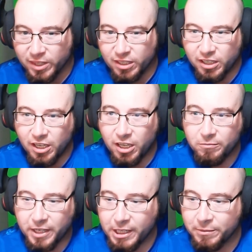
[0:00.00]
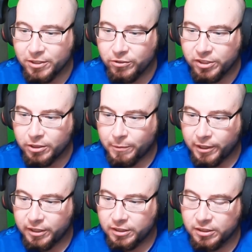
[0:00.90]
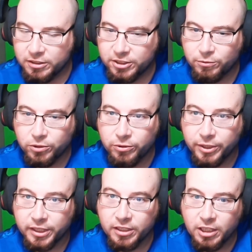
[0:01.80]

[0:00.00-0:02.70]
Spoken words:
I am going to do another part just real quick.